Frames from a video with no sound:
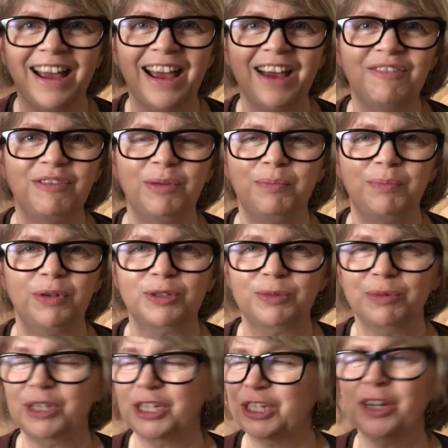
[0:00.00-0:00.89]
Every
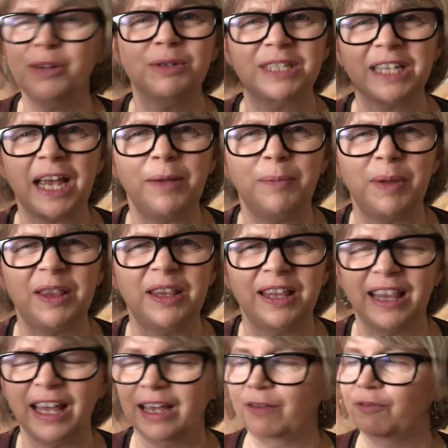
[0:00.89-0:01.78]
possible, there's no escaping
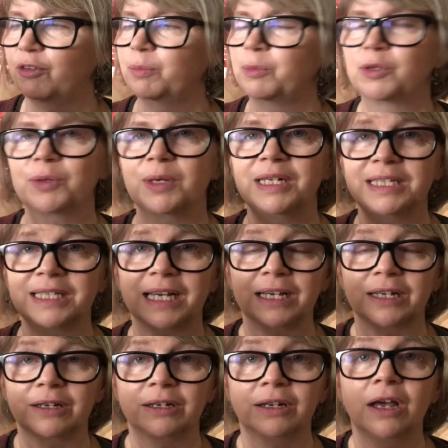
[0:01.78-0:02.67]
the thing from the
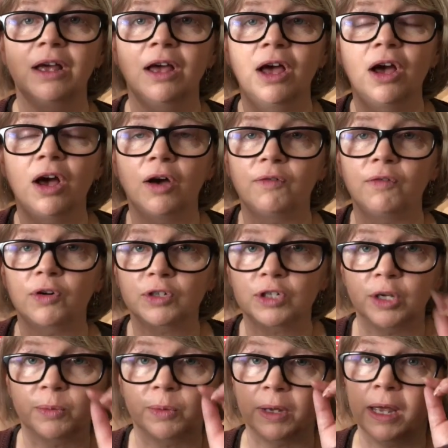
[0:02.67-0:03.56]
22nd of
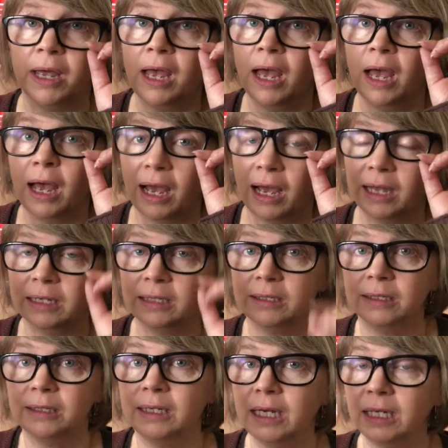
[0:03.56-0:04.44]
October.
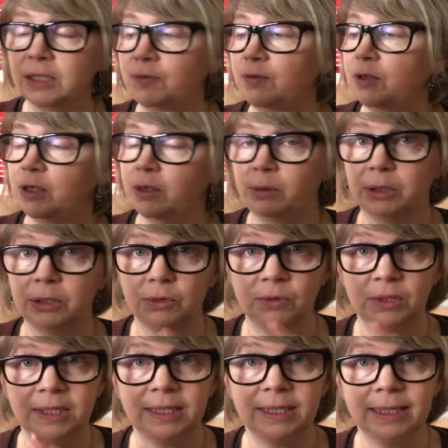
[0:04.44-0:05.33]
And the next video I
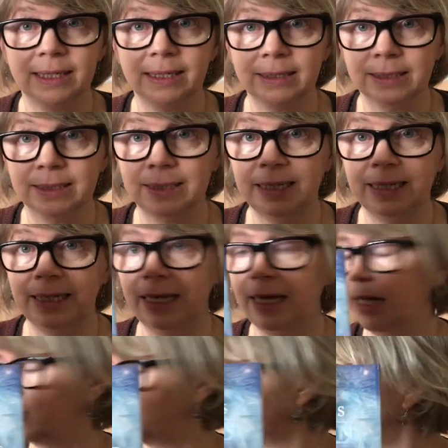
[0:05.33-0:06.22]
do, this is a little
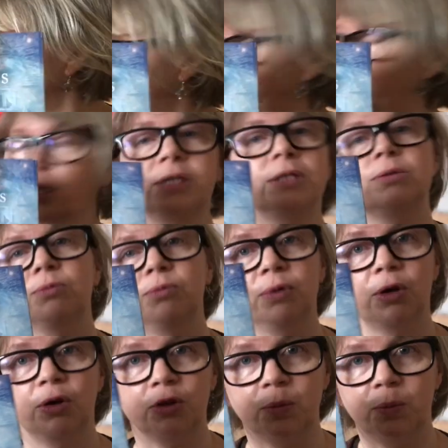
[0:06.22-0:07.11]
sneaky extra because
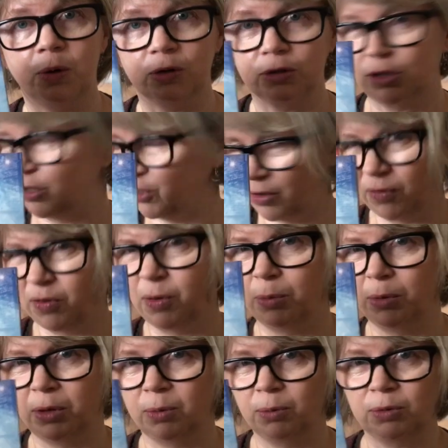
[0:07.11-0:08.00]
we got the boxes of
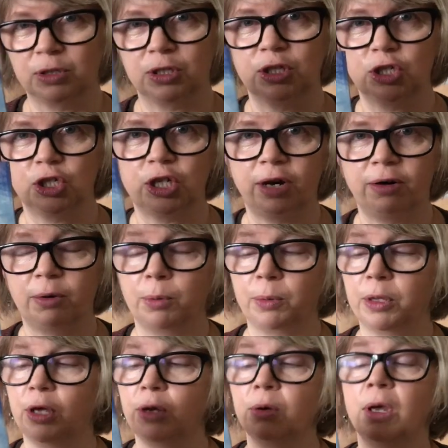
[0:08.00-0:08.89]
them and I wanted to share
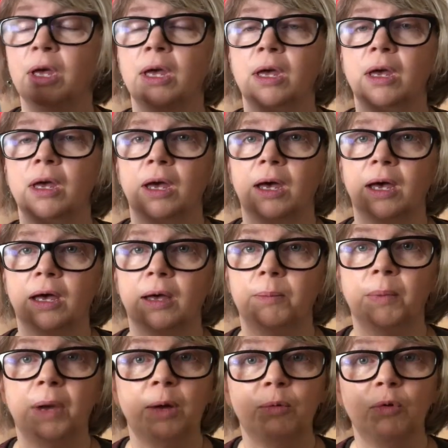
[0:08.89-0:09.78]
it with you.
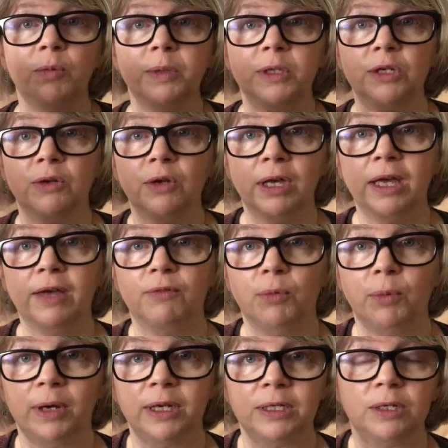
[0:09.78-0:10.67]
I will be doing a
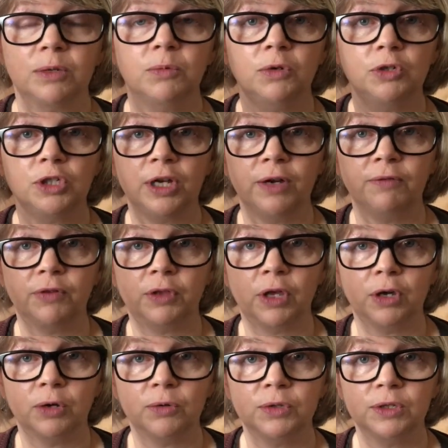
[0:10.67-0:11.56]
giveaway, so watch out for
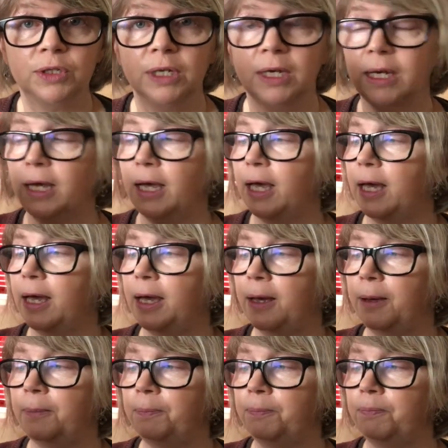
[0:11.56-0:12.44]
those.
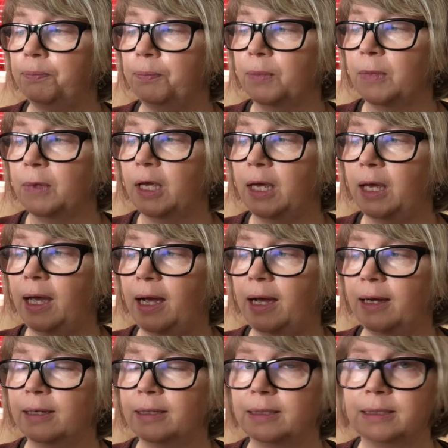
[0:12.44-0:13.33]

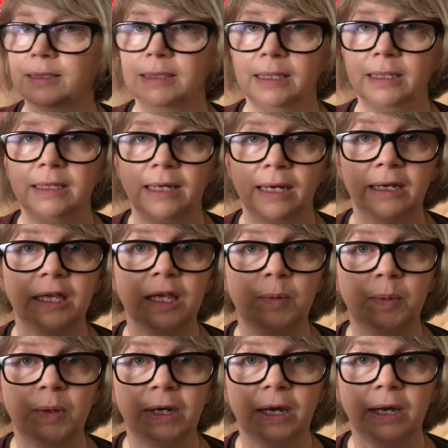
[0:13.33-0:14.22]
Keep
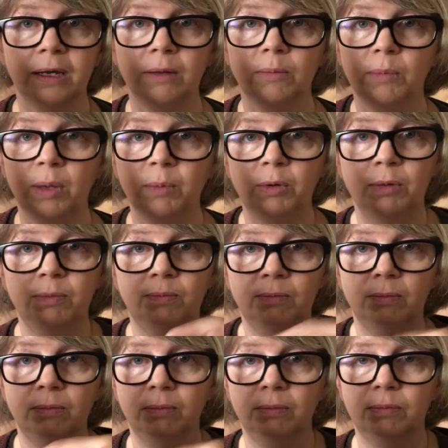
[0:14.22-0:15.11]
an eye, maybe
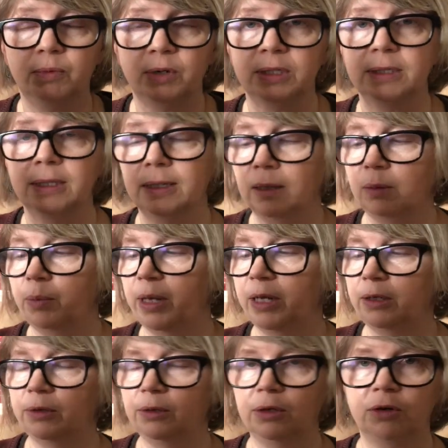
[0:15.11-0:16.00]
press the little
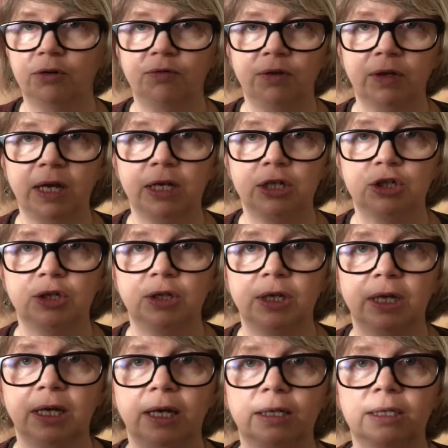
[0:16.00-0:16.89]
bell notification
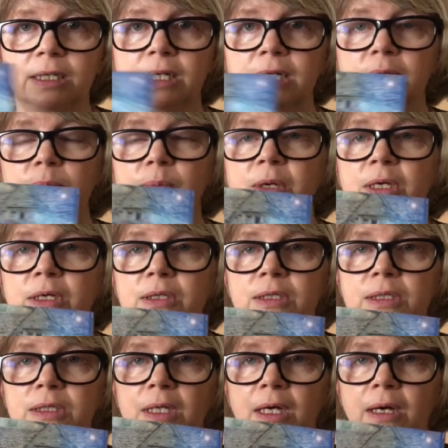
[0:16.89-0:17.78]
thingy underneath,
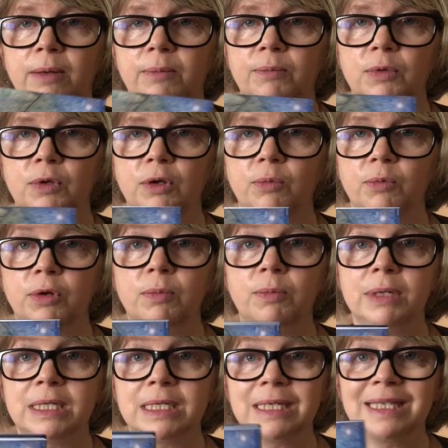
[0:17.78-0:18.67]
because you don't want
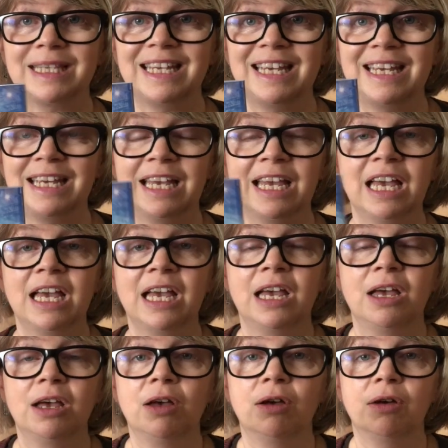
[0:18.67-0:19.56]
to miss the
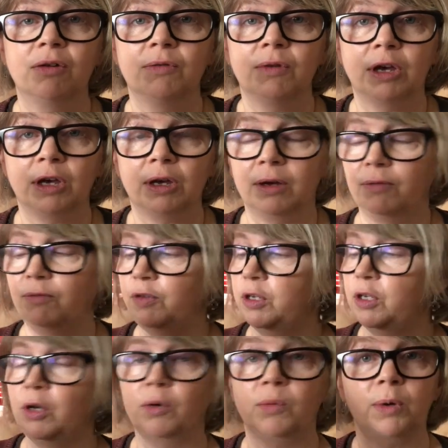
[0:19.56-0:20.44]

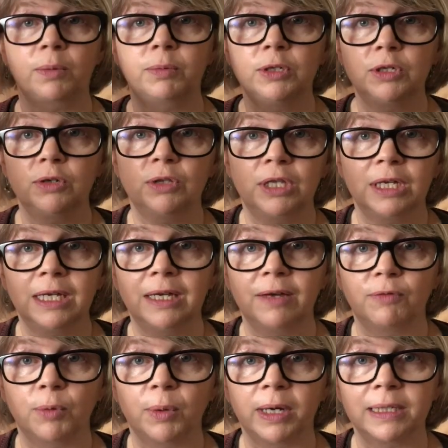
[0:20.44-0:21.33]
video where we do the
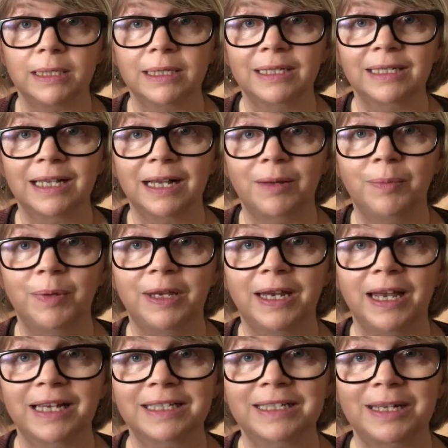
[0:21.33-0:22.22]
giveaways, because that'll
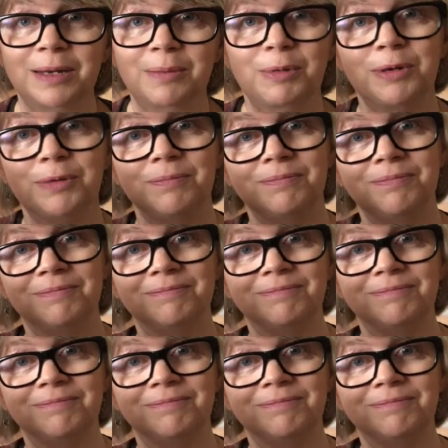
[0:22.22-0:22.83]
be next time.